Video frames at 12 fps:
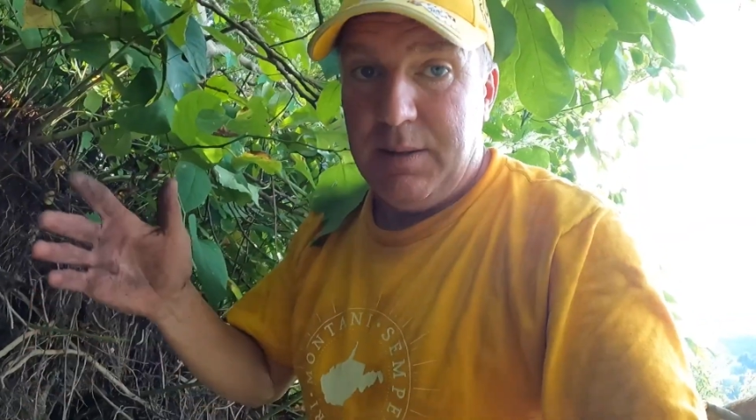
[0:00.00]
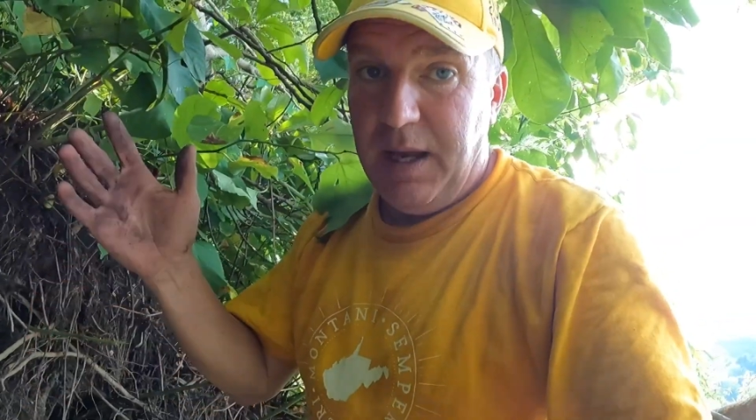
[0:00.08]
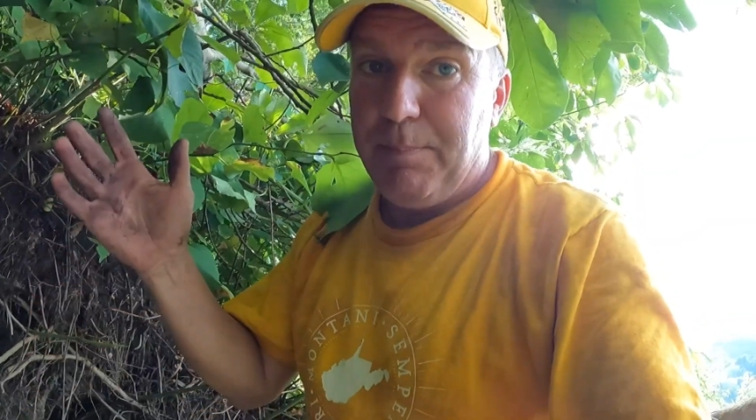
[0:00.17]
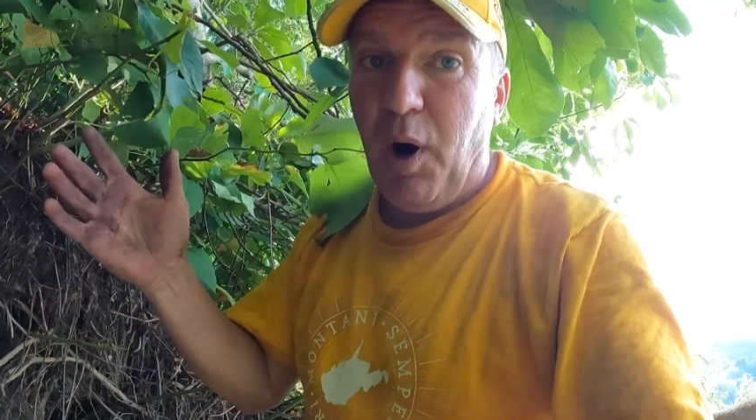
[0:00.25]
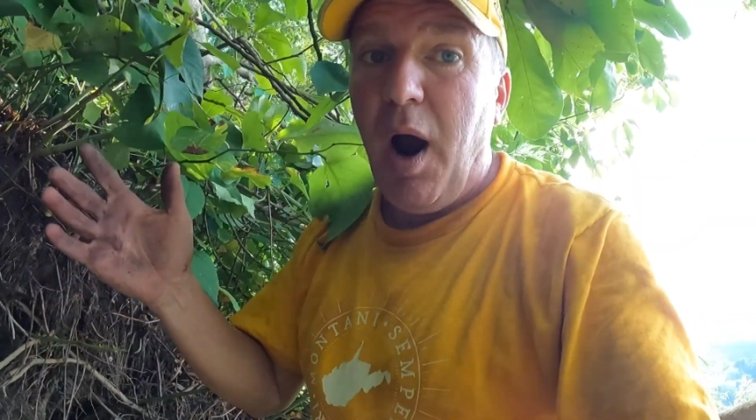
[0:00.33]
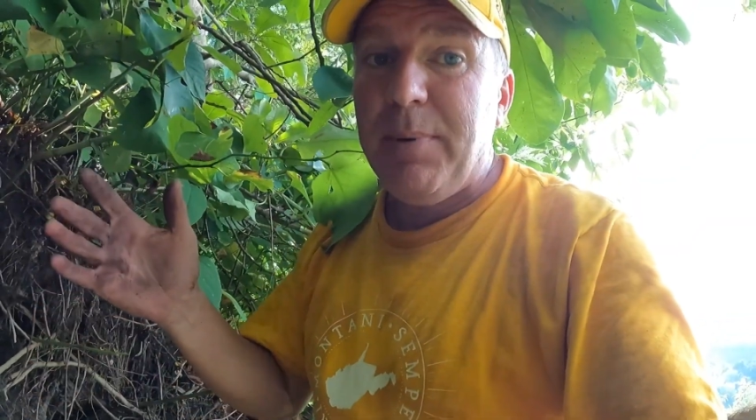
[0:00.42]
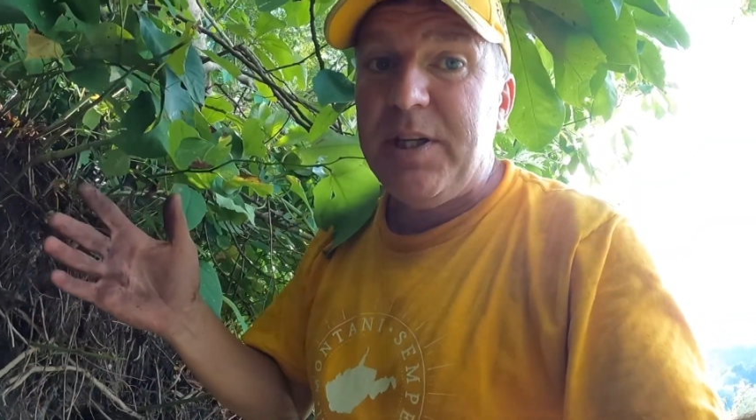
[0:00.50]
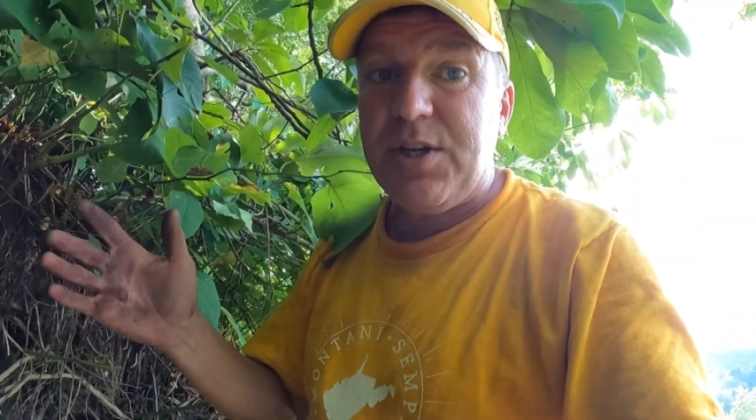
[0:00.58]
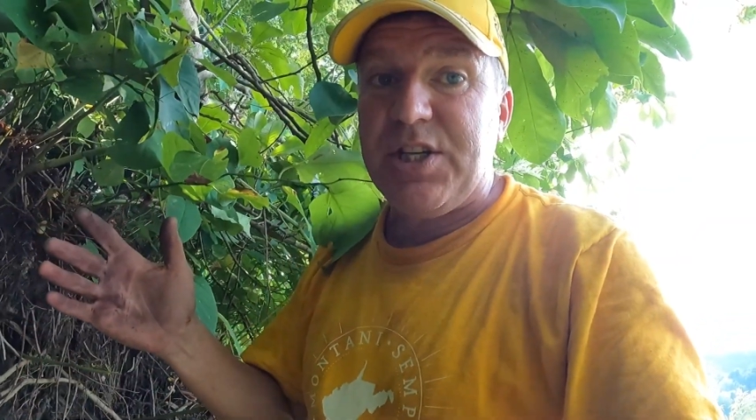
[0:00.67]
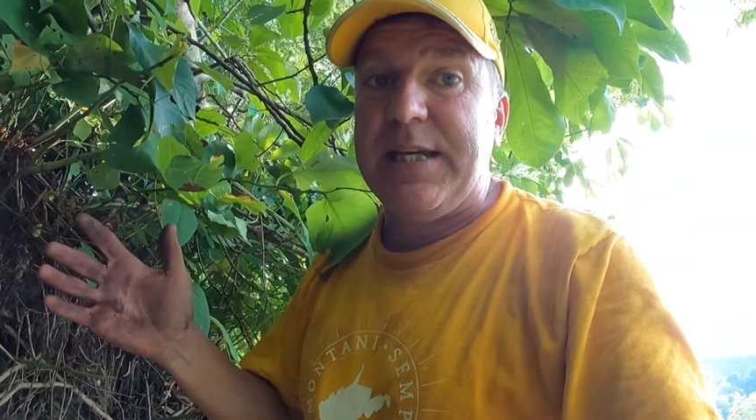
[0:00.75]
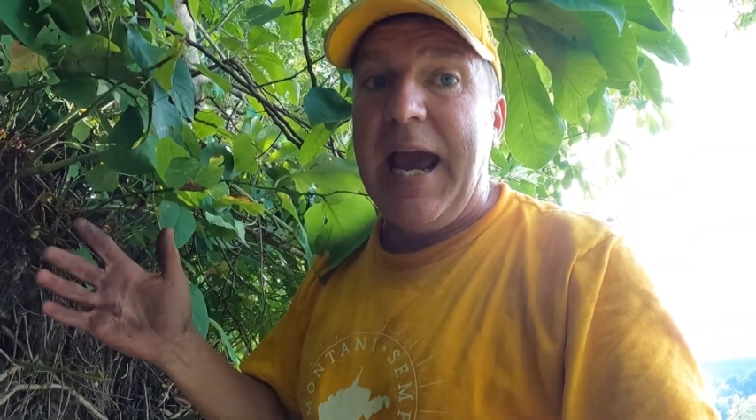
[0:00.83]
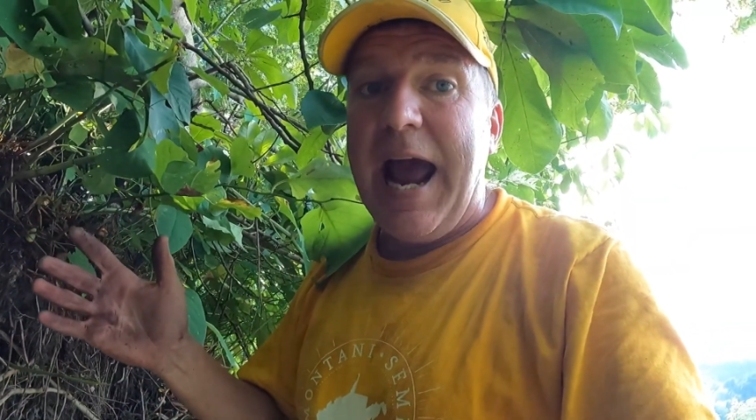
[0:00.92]
They probably
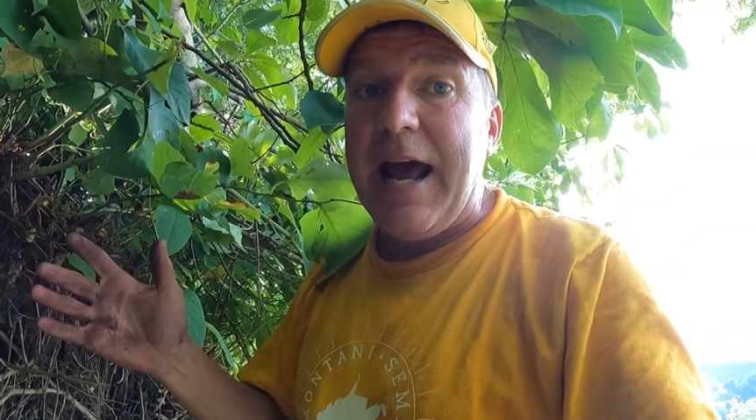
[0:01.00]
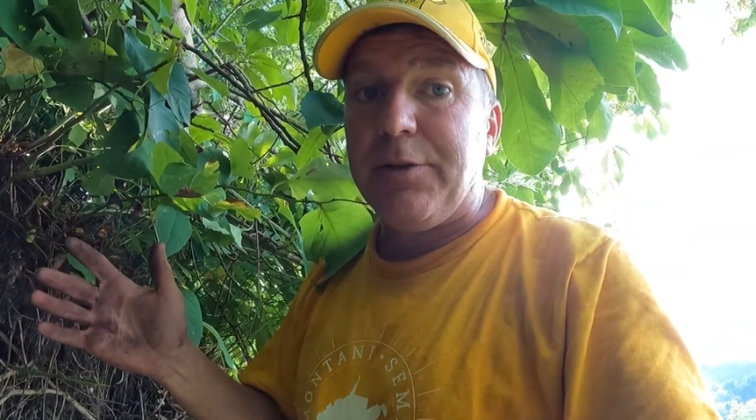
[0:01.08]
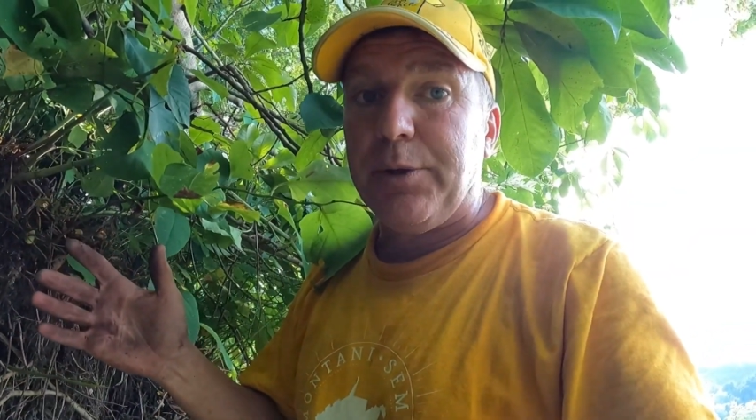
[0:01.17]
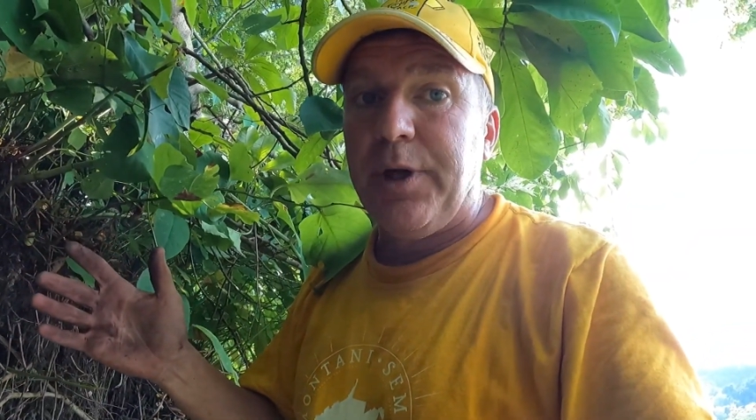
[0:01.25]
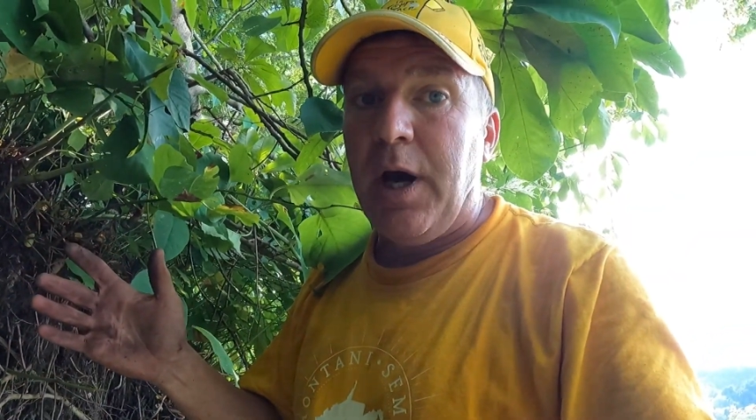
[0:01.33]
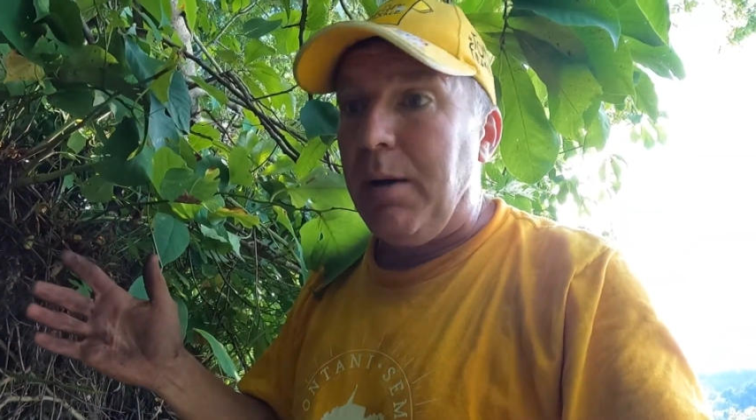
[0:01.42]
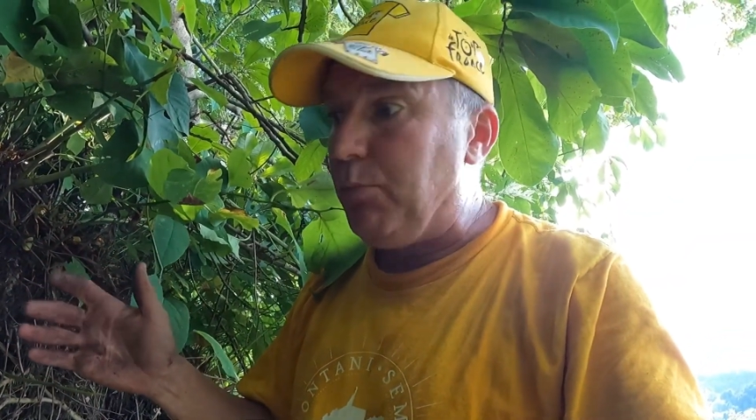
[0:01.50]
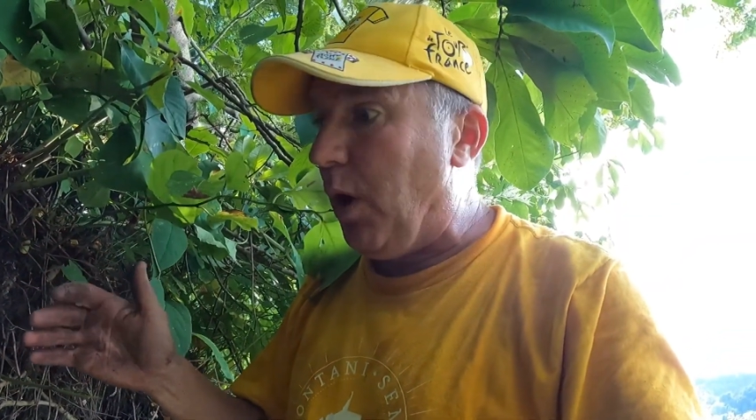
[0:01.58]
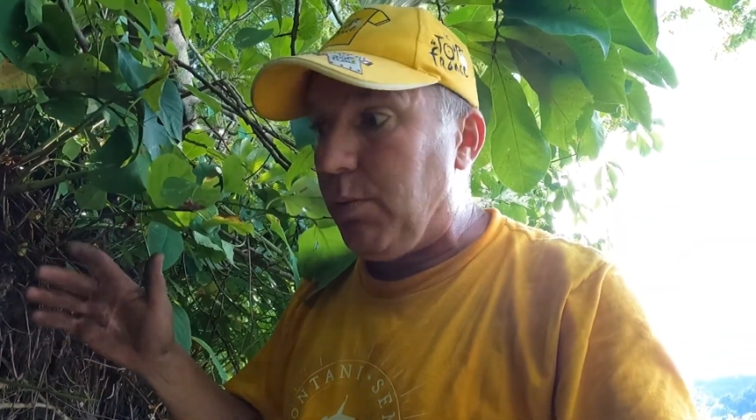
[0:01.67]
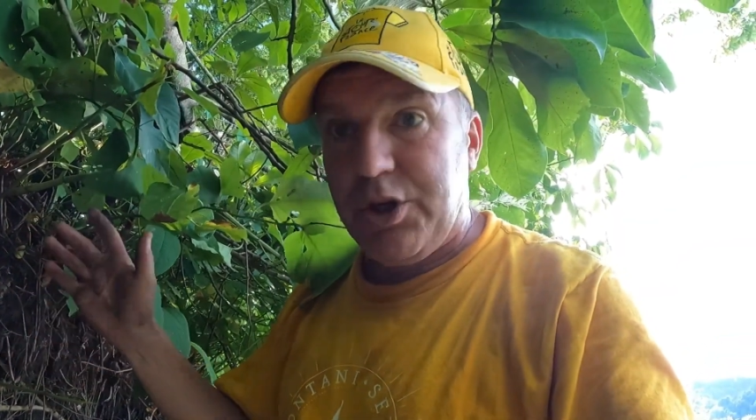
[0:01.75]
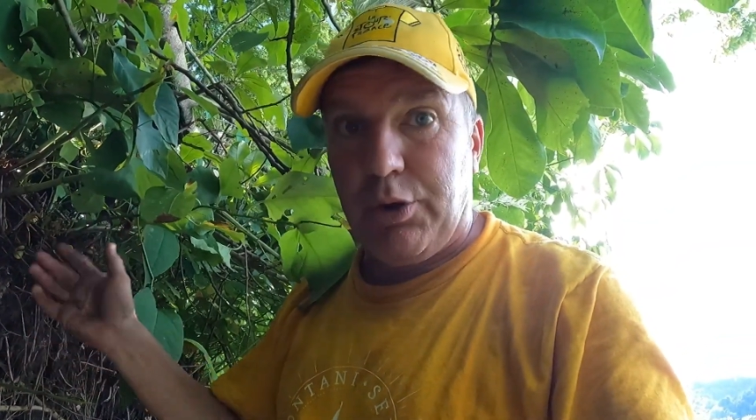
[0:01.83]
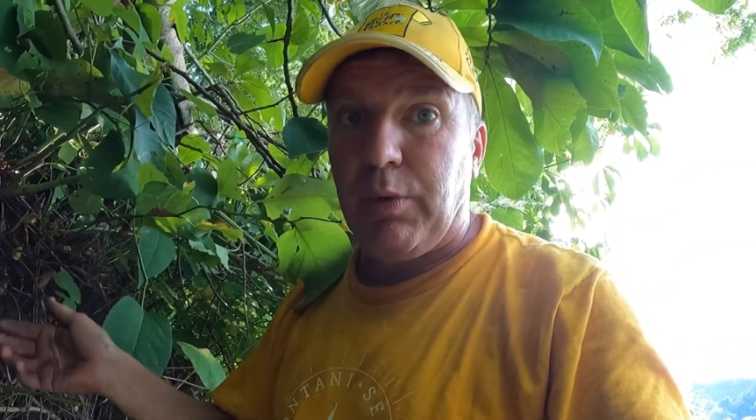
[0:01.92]
just gathered up
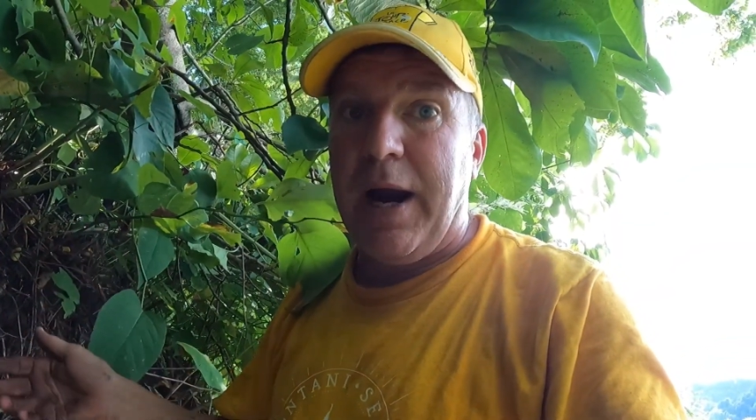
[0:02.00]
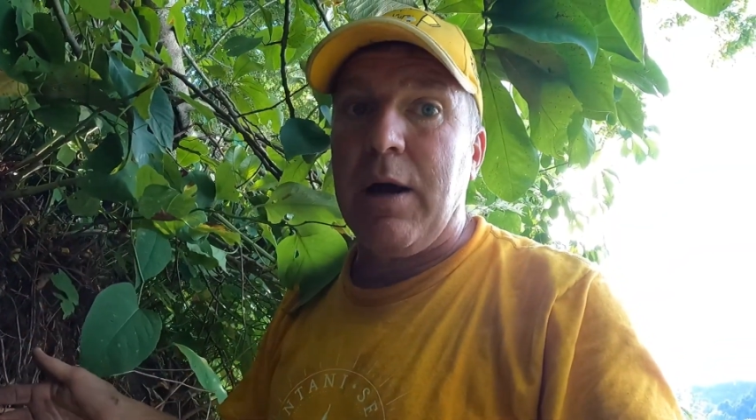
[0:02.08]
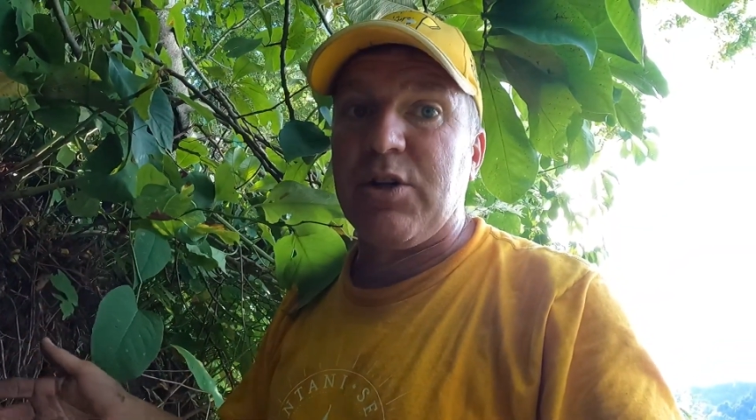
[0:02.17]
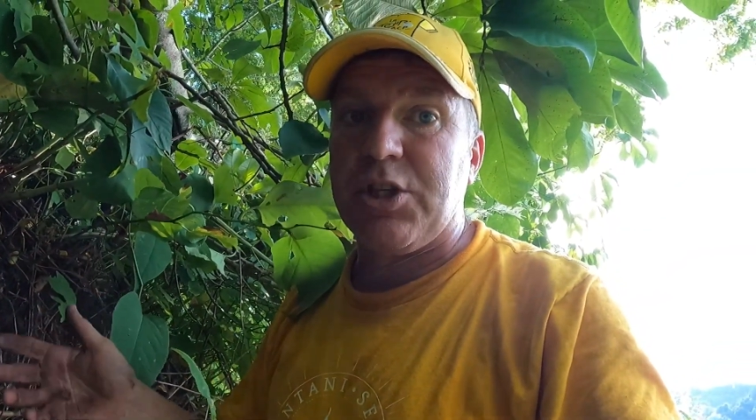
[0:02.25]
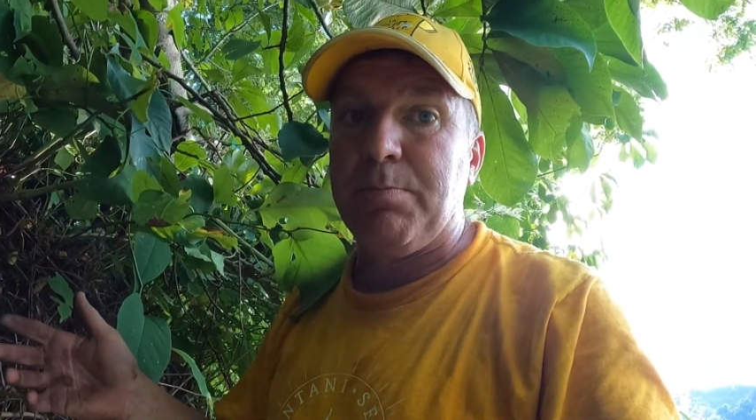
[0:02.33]
what was around